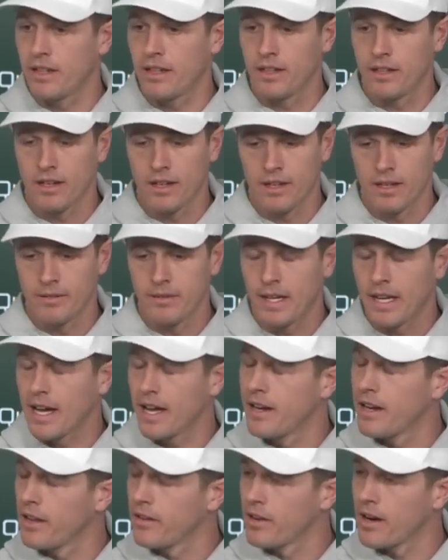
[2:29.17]
and they
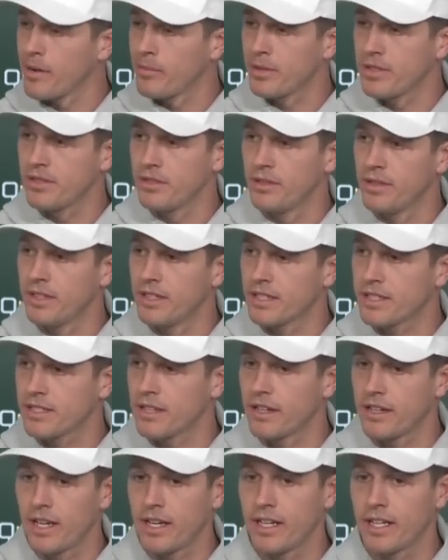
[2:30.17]
got another opportunity this
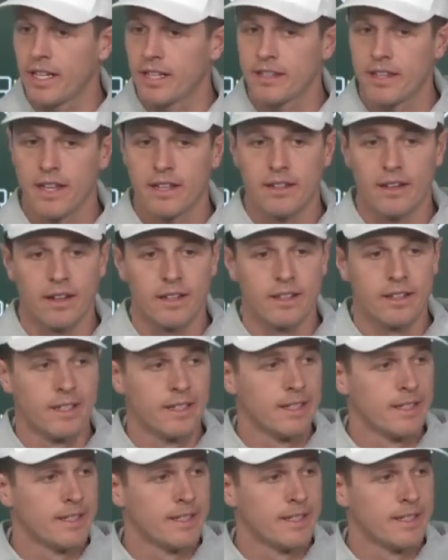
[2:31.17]
Sunday to get that done.